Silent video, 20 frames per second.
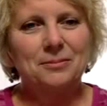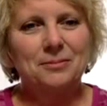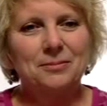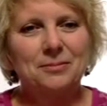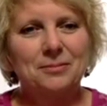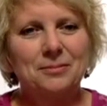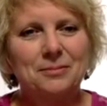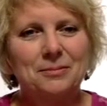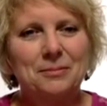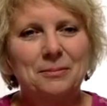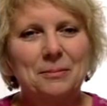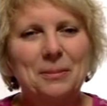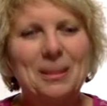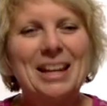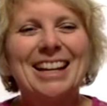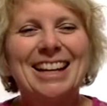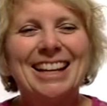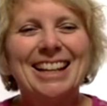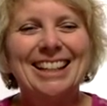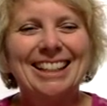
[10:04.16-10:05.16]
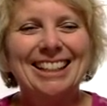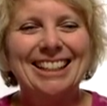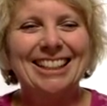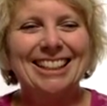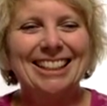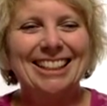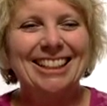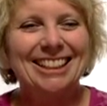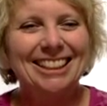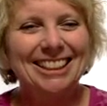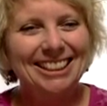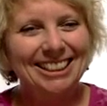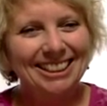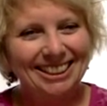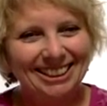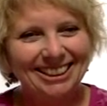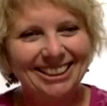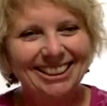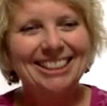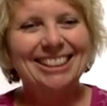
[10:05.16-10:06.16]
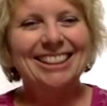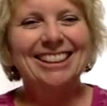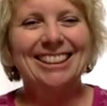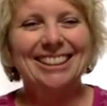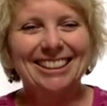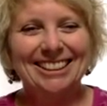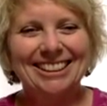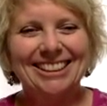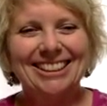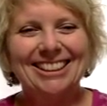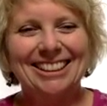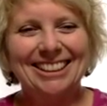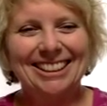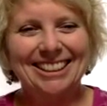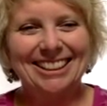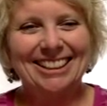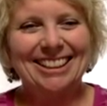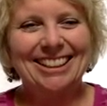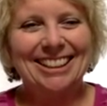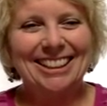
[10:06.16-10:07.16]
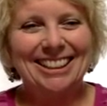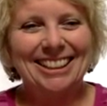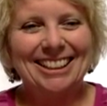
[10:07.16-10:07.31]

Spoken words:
No words are spoken by the person on screen.